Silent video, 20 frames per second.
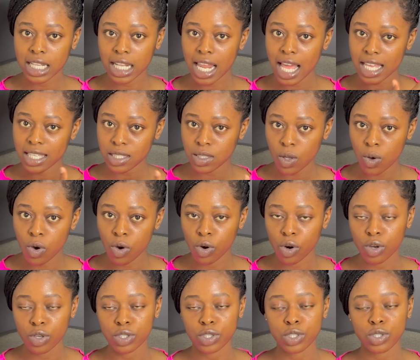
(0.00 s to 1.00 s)
last
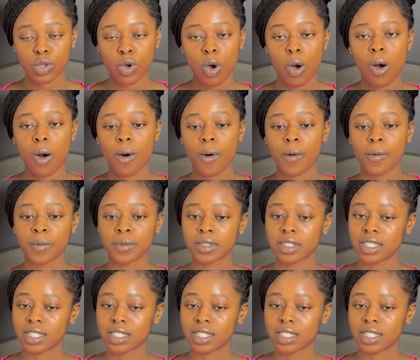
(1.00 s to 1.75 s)
August or